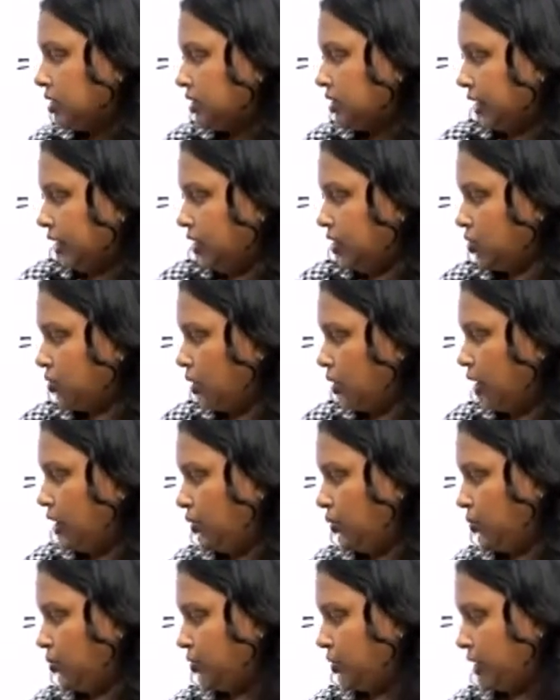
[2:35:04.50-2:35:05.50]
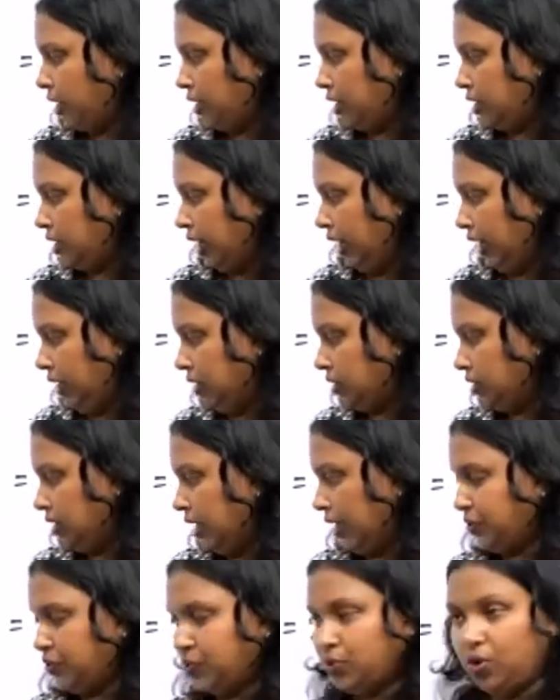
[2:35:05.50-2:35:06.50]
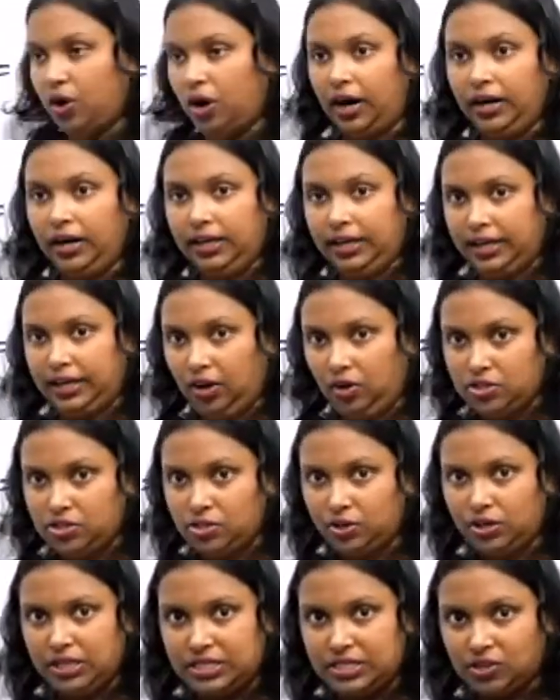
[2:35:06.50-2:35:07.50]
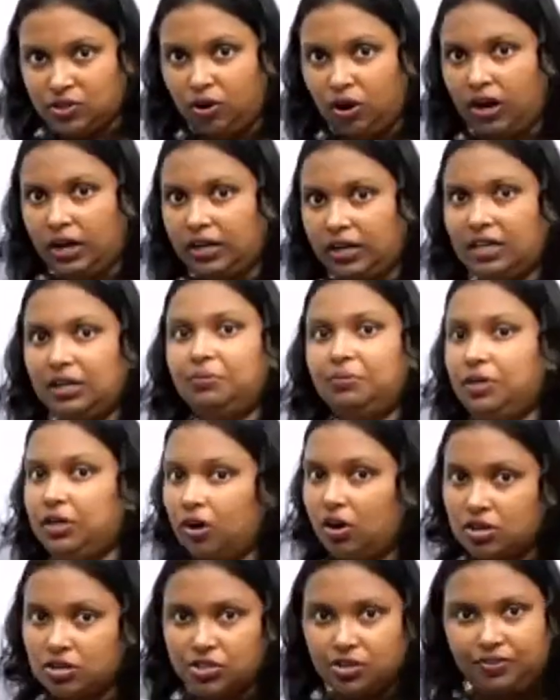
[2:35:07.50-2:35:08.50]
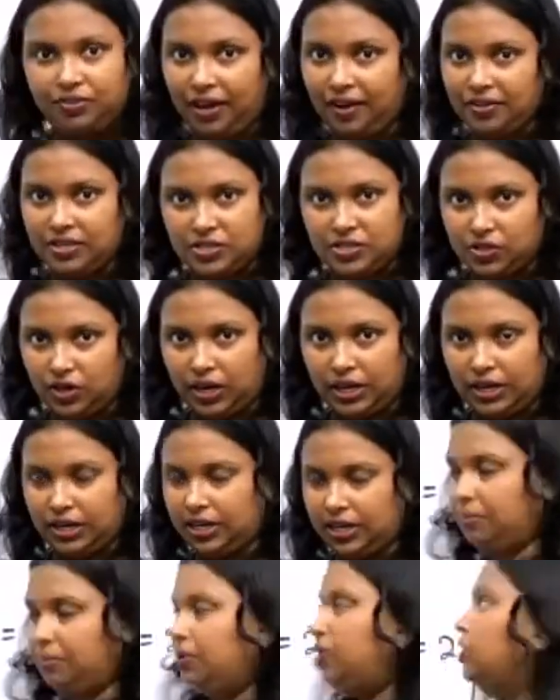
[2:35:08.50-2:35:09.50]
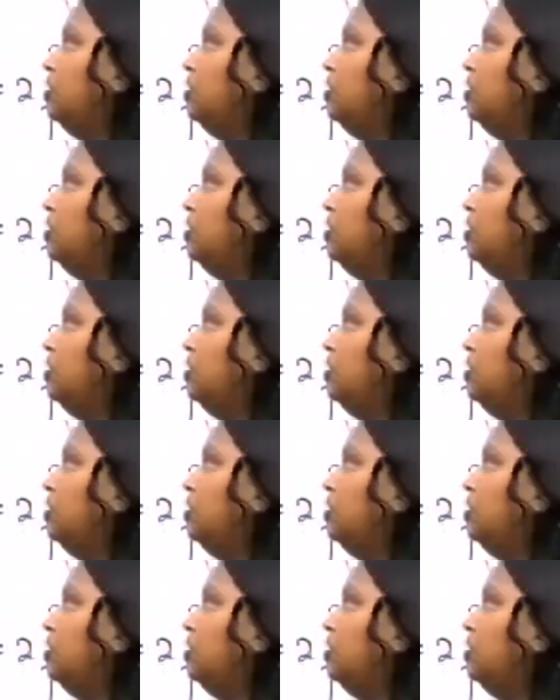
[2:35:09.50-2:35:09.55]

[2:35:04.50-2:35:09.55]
Sine squared 2 sine x, x squared. Here also a squared term. Here also we have a squared term.